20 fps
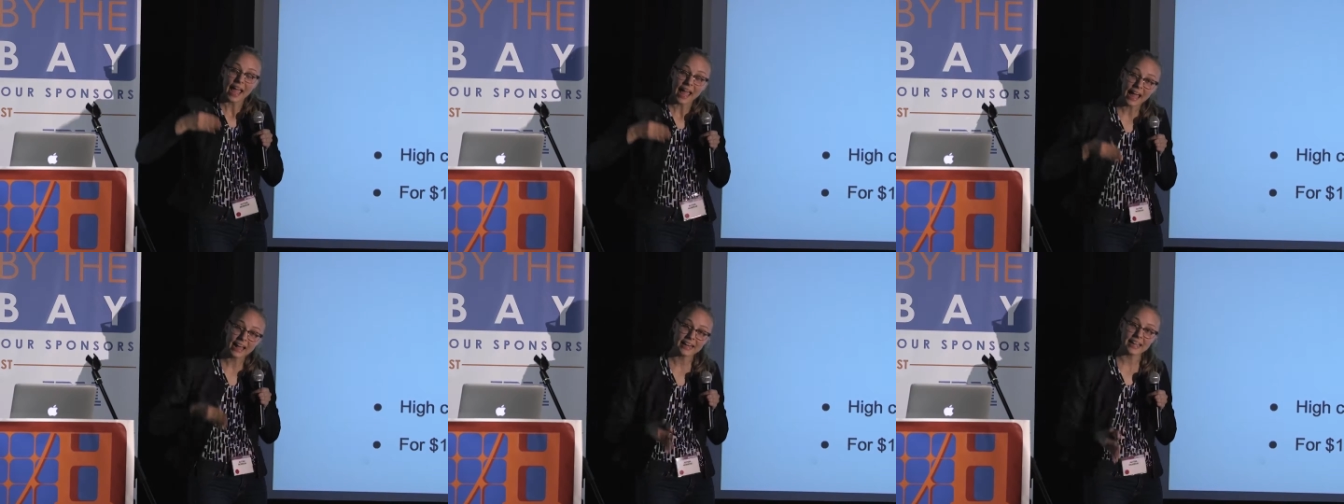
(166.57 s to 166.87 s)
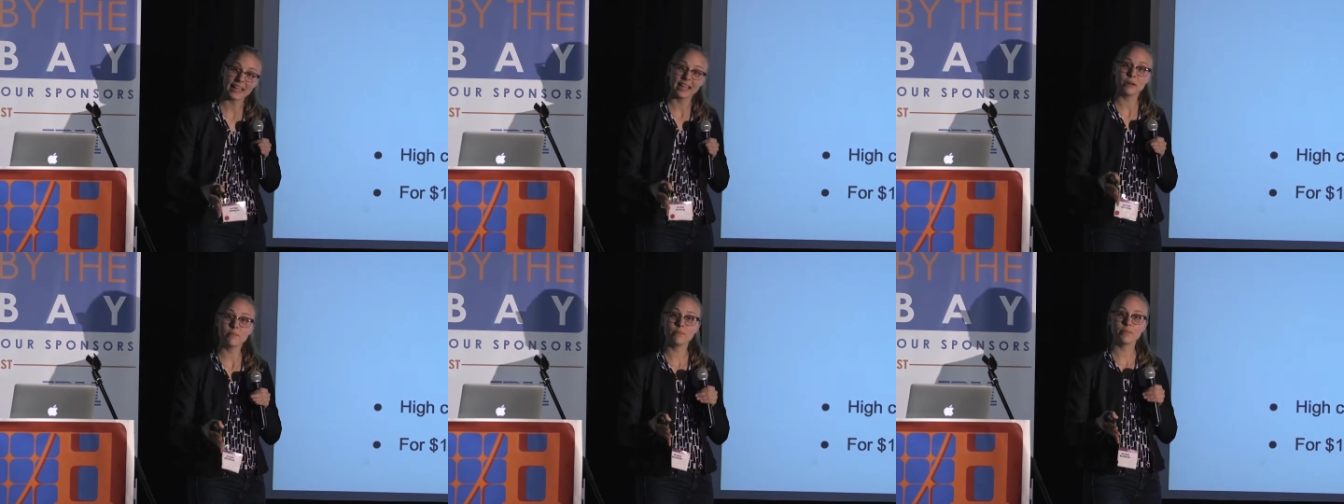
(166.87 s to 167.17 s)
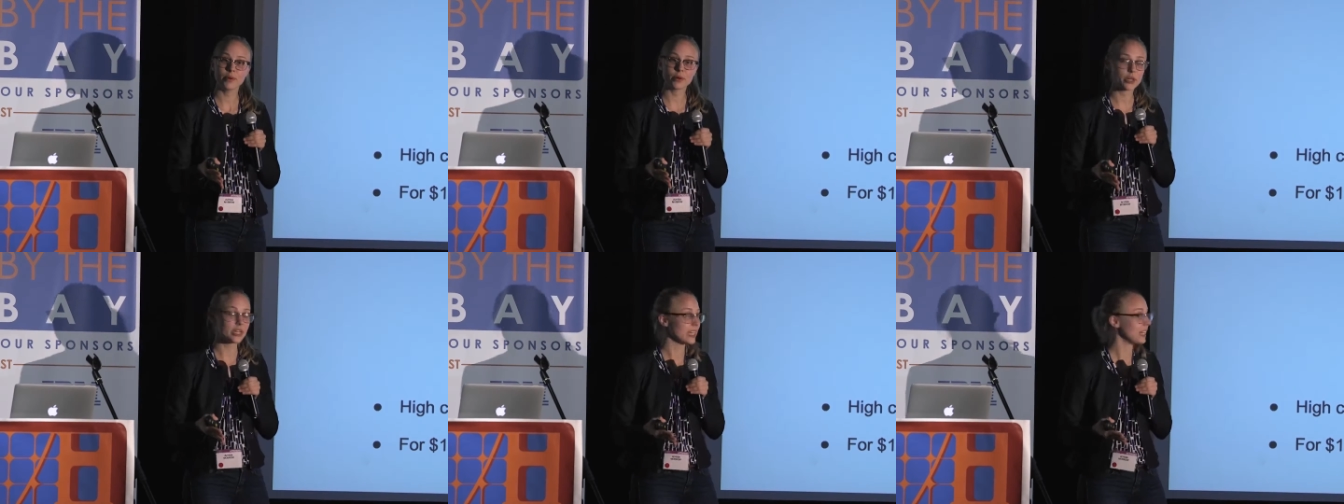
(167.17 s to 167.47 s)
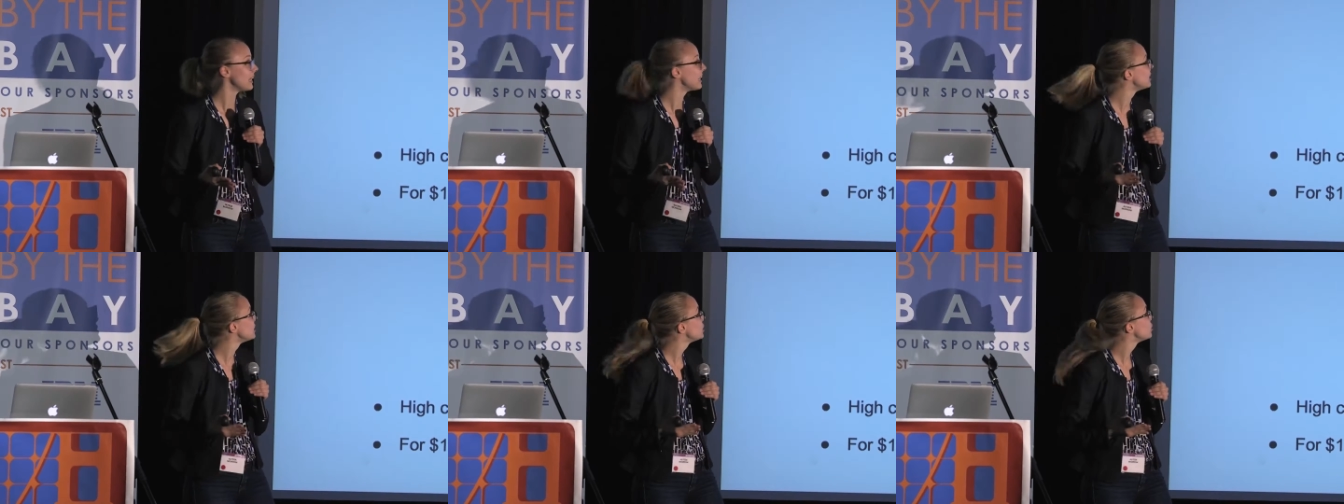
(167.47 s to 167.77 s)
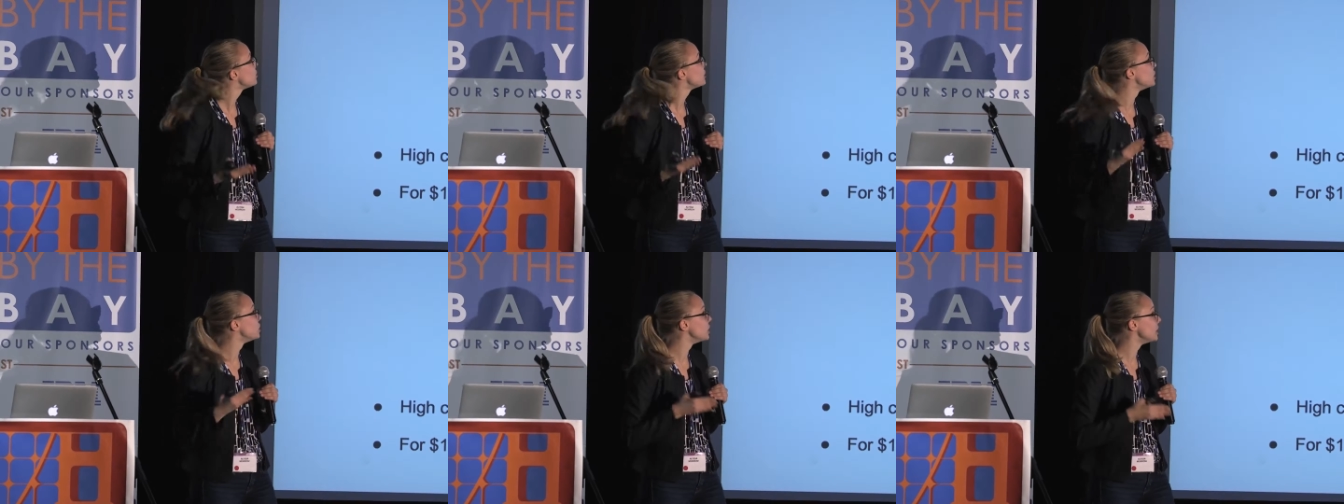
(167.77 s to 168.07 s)
and input it
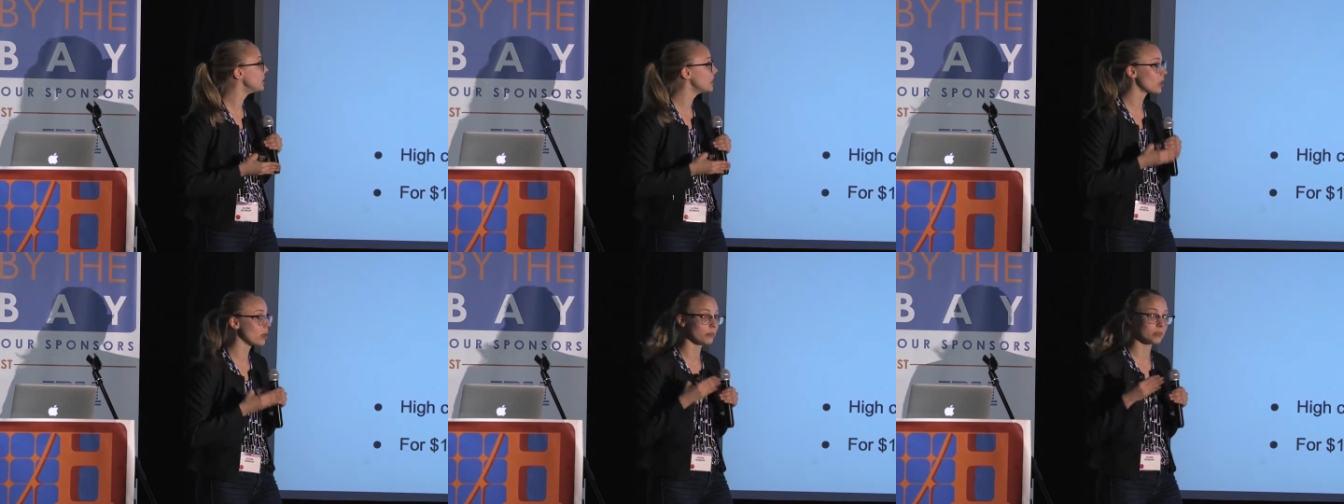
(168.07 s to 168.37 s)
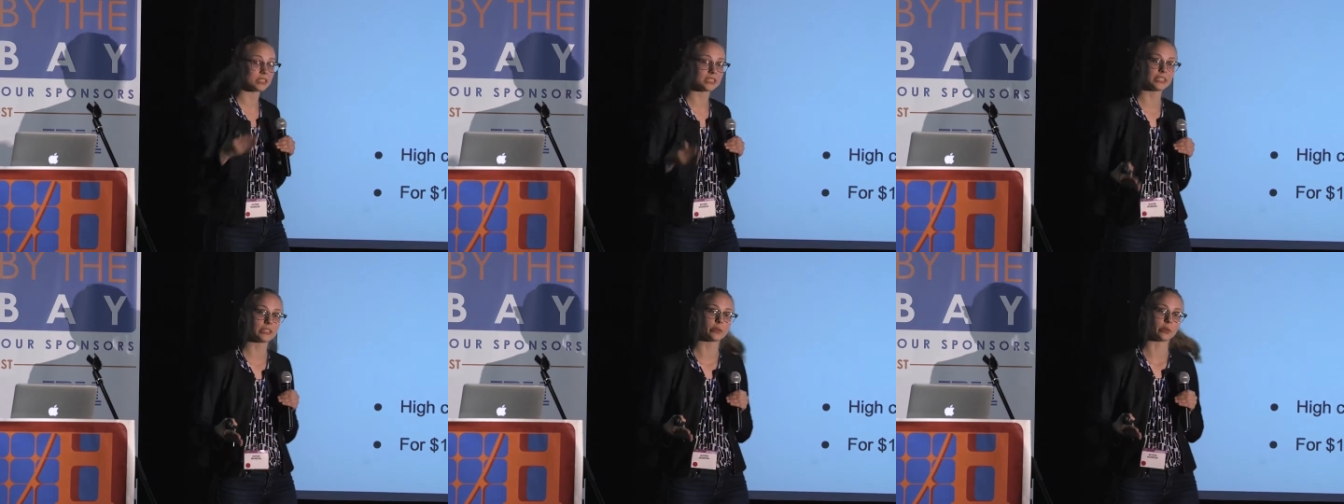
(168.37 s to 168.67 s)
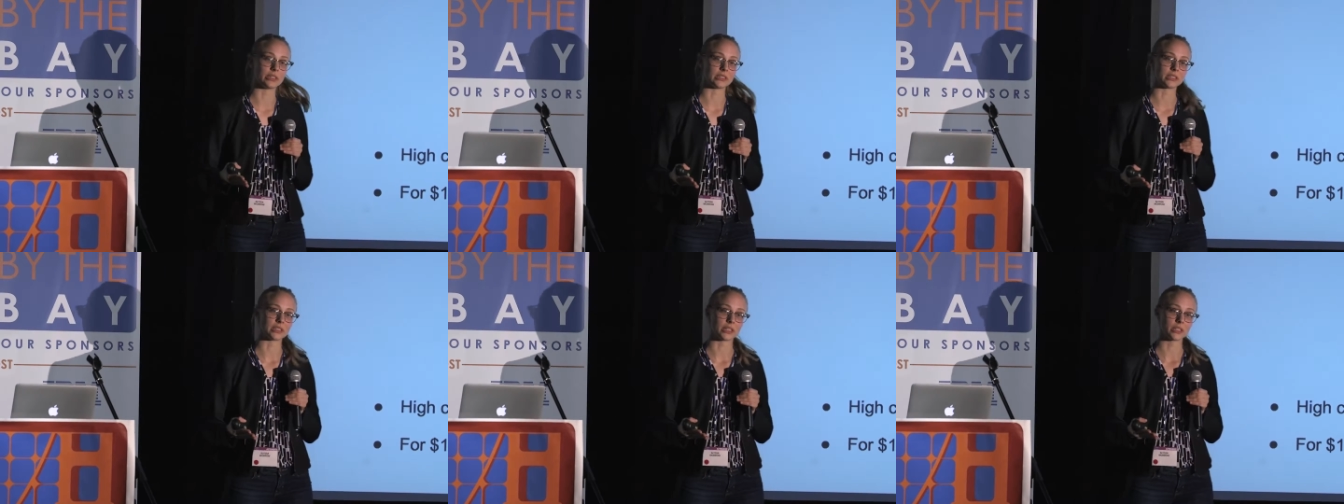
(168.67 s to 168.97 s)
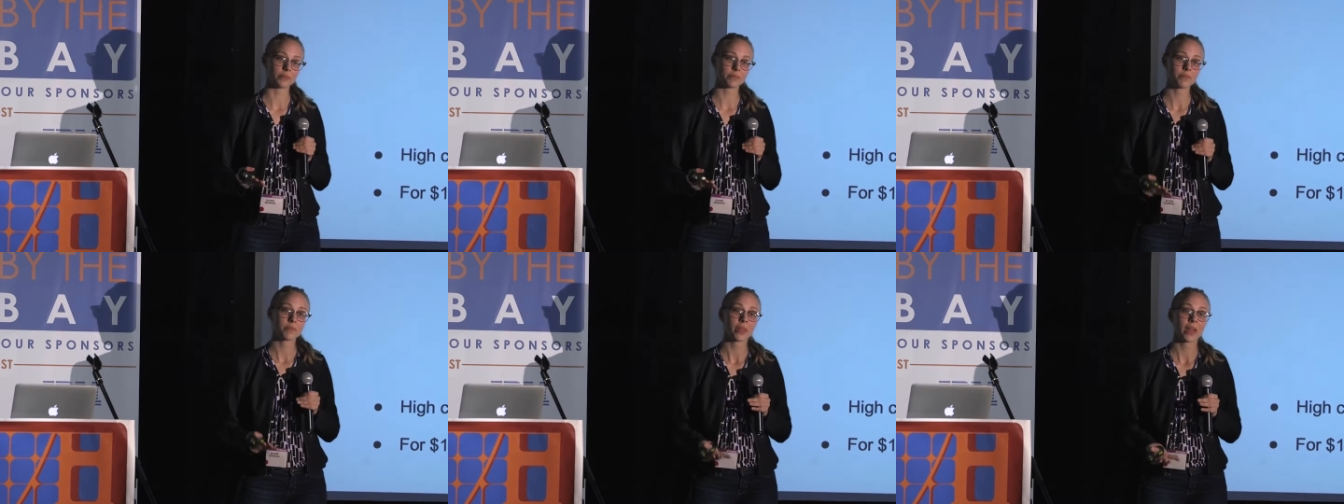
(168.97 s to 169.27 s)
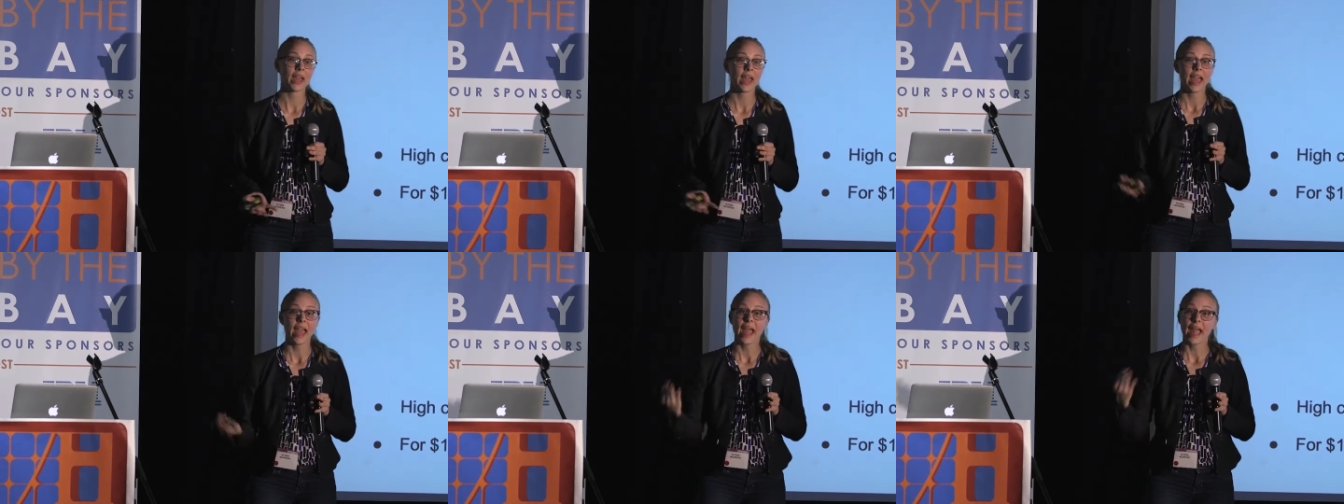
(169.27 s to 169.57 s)
into a genome sequencer.
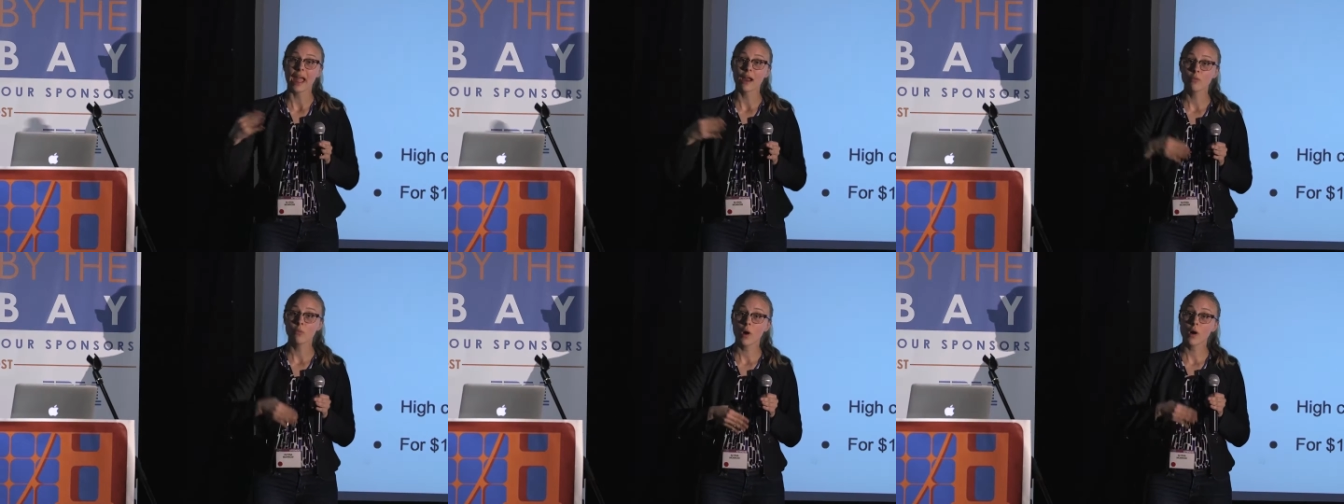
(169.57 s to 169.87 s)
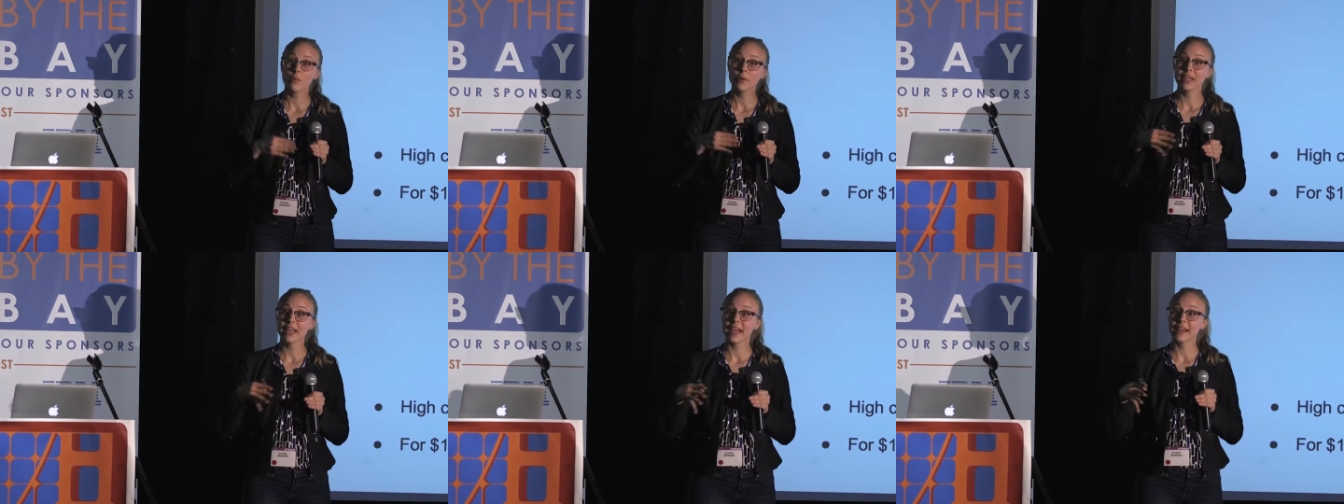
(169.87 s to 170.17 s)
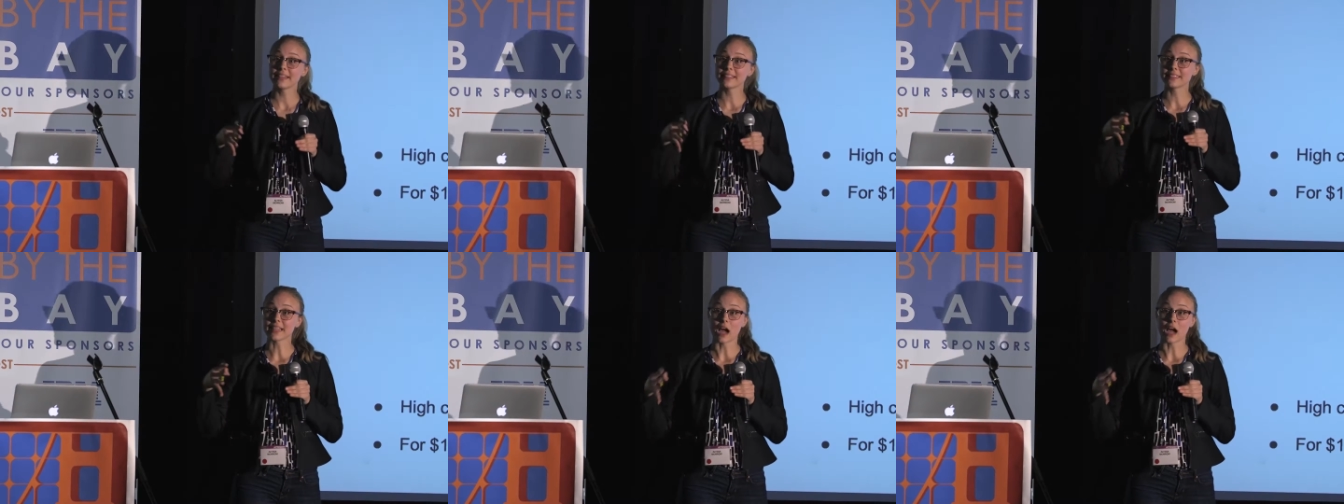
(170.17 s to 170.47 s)
And what we get as